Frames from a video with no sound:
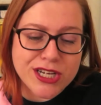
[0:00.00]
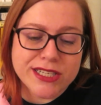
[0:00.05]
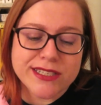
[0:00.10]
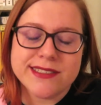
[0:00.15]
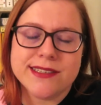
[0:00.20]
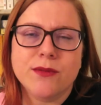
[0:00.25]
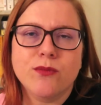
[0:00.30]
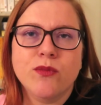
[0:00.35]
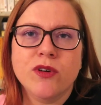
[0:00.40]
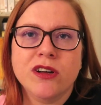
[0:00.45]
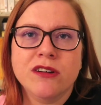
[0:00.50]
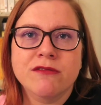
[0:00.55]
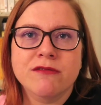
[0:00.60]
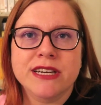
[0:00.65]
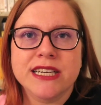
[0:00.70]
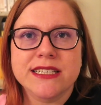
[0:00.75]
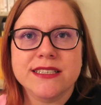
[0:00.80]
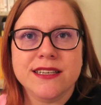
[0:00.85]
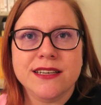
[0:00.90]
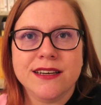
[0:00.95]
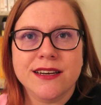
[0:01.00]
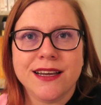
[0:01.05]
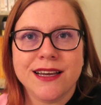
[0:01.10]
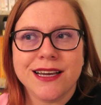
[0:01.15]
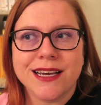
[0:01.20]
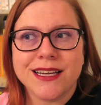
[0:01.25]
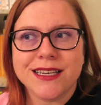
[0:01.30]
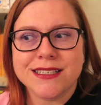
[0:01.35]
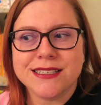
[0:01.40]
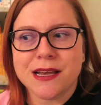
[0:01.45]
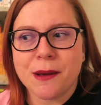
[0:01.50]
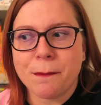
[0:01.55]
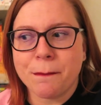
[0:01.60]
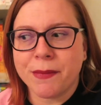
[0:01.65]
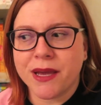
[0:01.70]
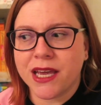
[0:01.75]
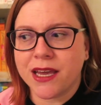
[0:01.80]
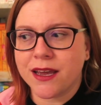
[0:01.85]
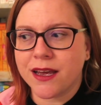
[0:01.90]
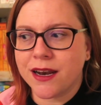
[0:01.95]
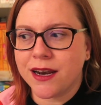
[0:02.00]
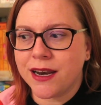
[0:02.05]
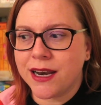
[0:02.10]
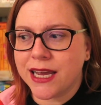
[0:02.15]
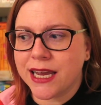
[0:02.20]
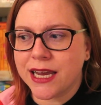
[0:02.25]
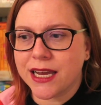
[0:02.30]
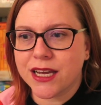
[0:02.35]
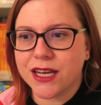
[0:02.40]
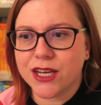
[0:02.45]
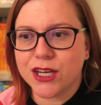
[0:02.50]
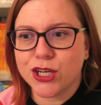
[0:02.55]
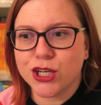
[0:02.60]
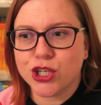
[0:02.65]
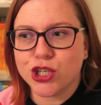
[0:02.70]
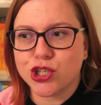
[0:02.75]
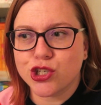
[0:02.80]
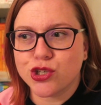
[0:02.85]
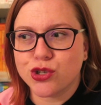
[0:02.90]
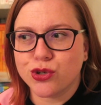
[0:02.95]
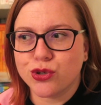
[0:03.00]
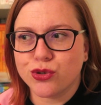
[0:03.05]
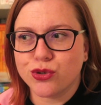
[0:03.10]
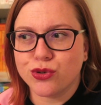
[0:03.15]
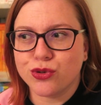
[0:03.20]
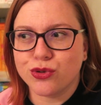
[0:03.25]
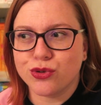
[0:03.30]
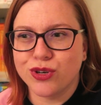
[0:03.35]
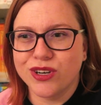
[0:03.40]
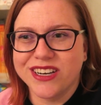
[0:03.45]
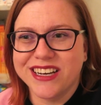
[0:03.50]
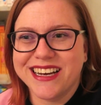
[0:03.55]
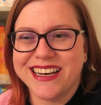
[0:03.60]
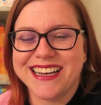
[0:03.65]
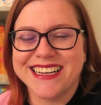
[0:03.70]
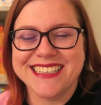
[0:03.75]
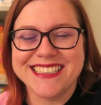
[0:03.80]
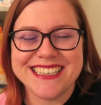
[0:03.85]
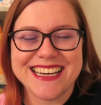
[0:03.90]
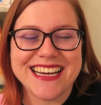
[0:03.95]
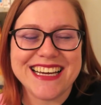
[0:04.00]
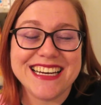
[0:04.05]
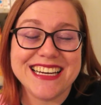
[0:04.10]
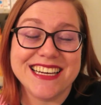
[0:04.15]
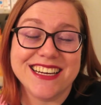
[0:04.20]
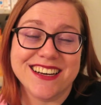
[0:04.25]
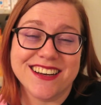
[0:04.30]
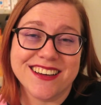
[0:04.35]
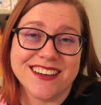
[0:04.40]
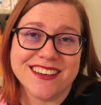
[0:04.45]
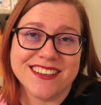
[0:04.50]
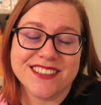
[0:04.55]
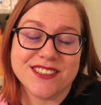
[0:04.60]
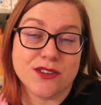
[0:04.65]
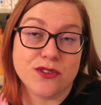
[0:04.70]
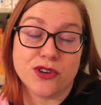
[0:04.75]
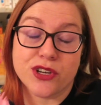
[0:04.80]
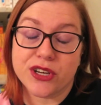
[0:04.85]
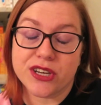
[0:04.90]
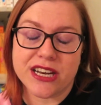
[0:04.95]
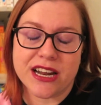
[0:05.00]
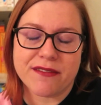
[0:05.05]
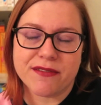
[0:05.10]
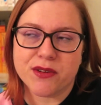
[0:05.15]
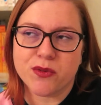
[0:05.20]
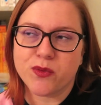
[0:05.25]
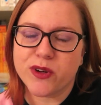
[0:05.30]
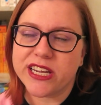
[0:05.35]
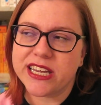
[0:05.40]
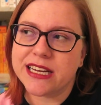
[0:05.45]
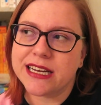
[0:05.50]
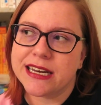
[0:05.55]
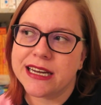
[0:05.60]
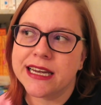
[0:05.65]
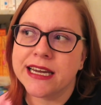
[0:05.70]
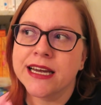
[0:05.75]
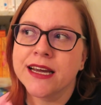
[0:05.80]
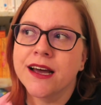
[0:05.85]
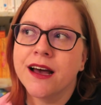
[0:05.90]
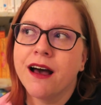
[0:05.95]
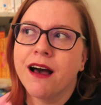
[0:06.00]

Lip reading: Someone recently sent me a link to daily alerts, or you can have them weekly,